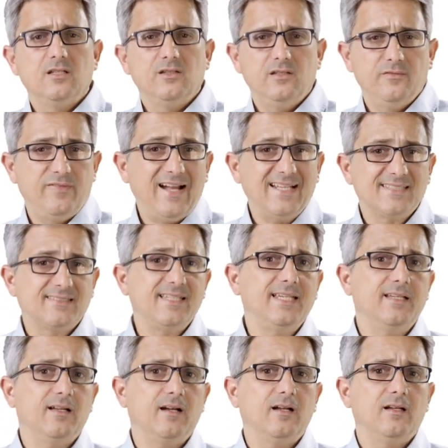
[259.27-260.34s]
Device
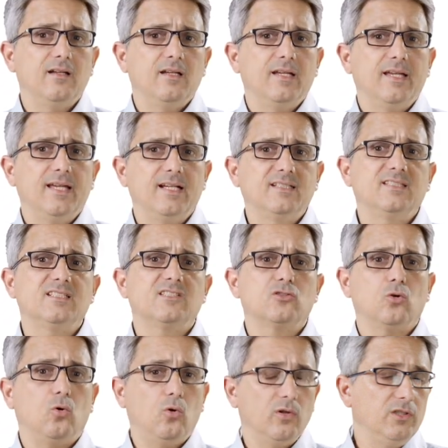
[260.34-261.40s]
data exists
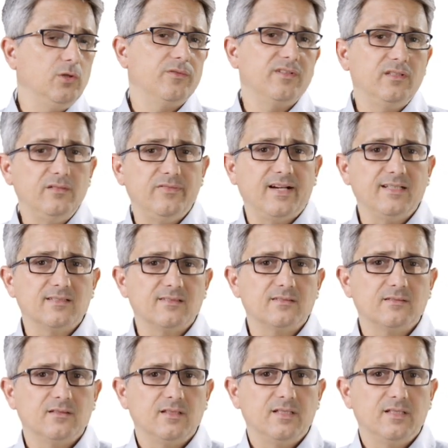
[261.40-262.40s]
only on the device